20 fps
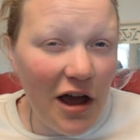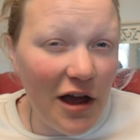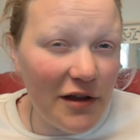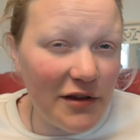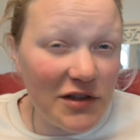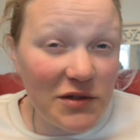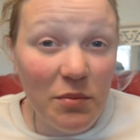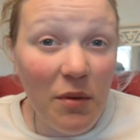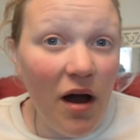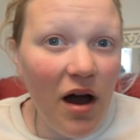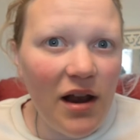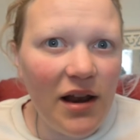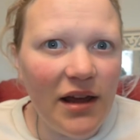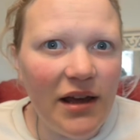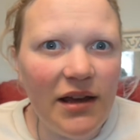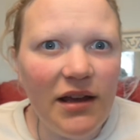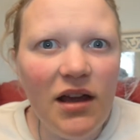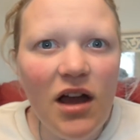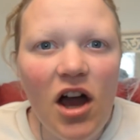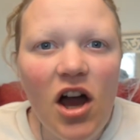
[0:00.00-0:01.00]

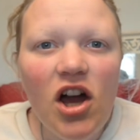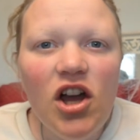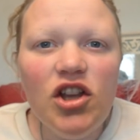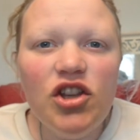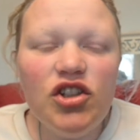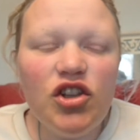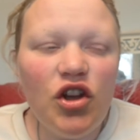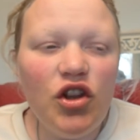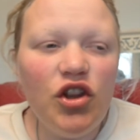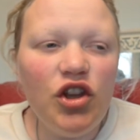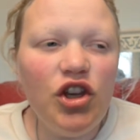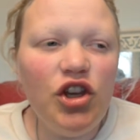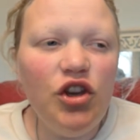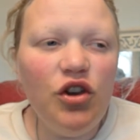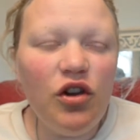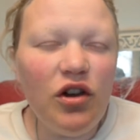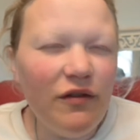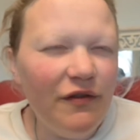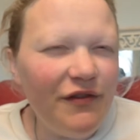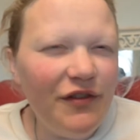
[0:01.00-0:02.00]
smartly so that
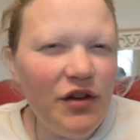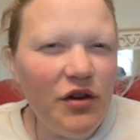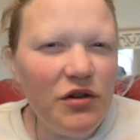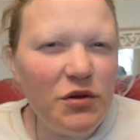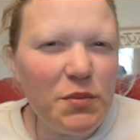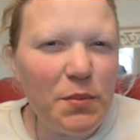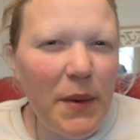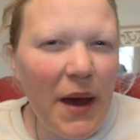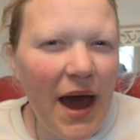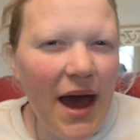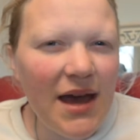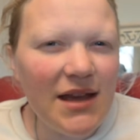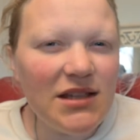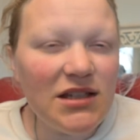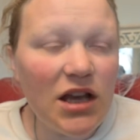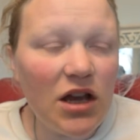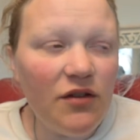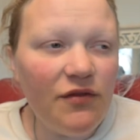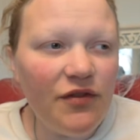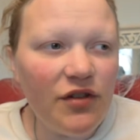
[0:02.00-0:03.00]
you confuse pests.
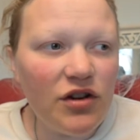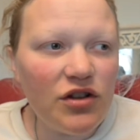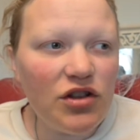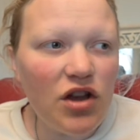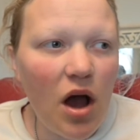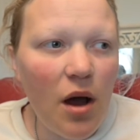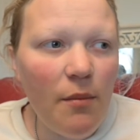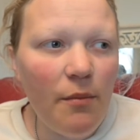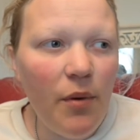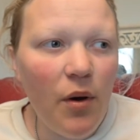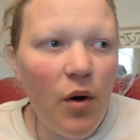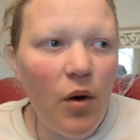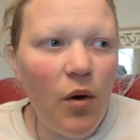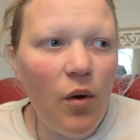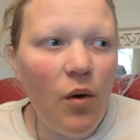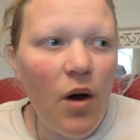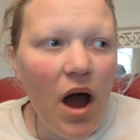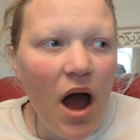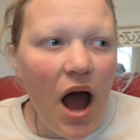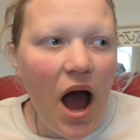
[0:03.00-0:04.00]
So for
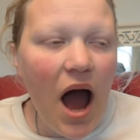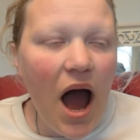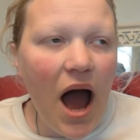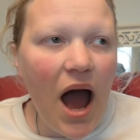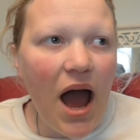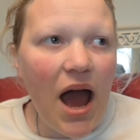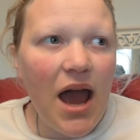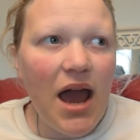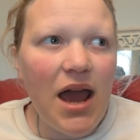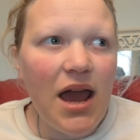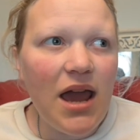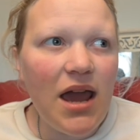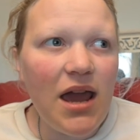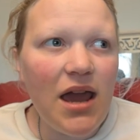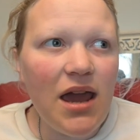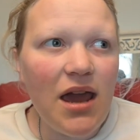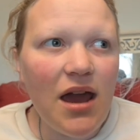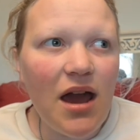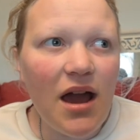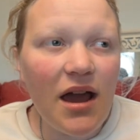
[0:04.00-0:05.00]
example,
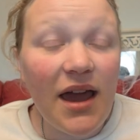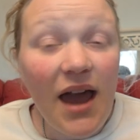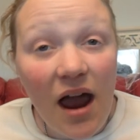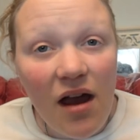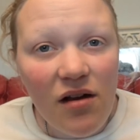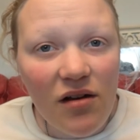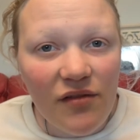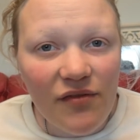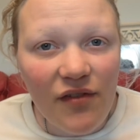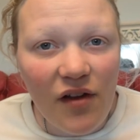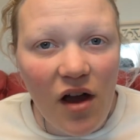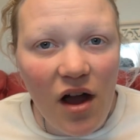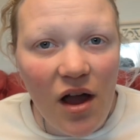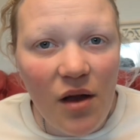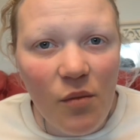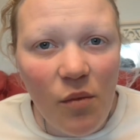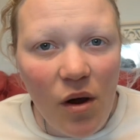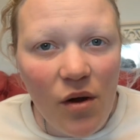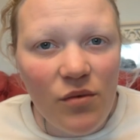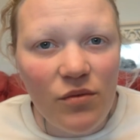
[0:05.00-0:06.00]
a carrot
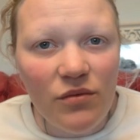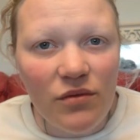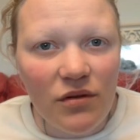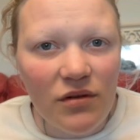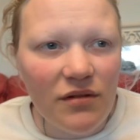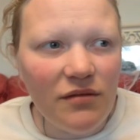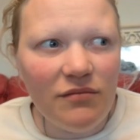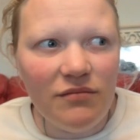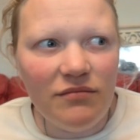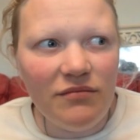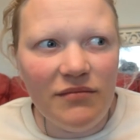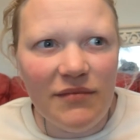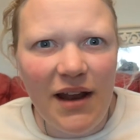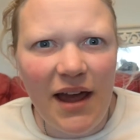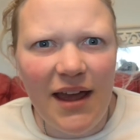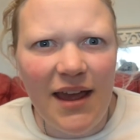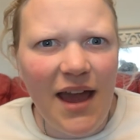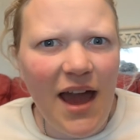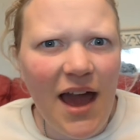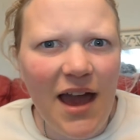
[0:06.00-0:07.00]
fly won't
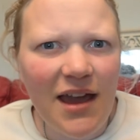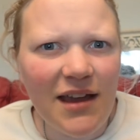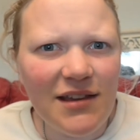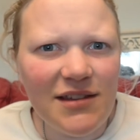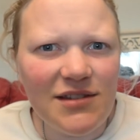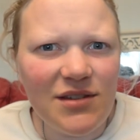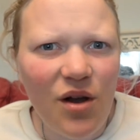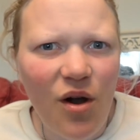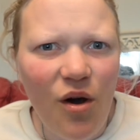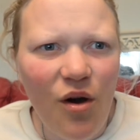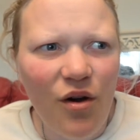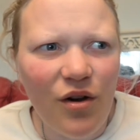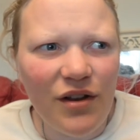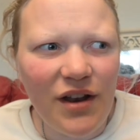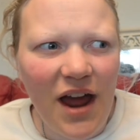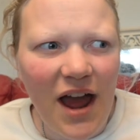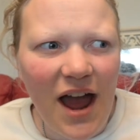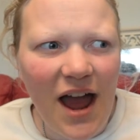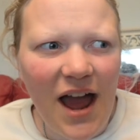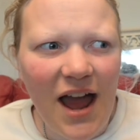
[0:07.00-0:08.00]
lay eggs
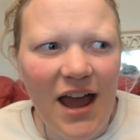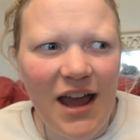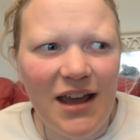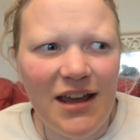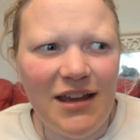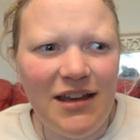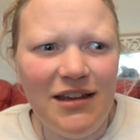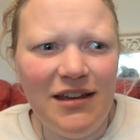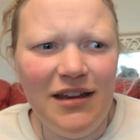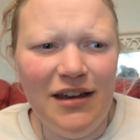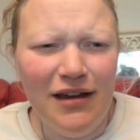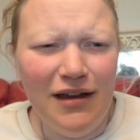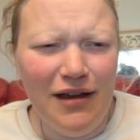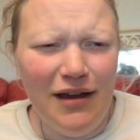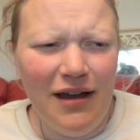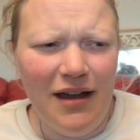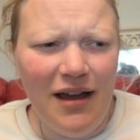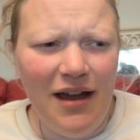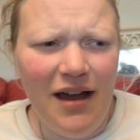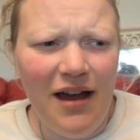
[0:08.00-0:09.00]
on a
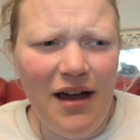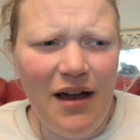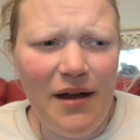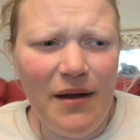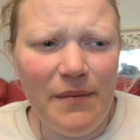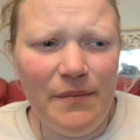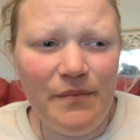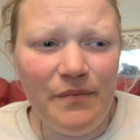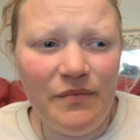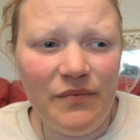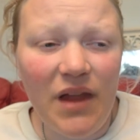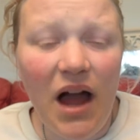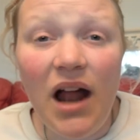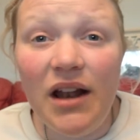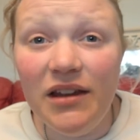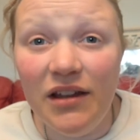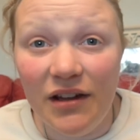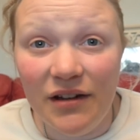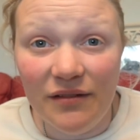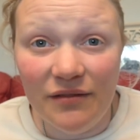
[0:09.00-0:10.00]

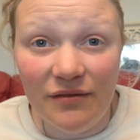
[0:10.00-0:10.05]
onion,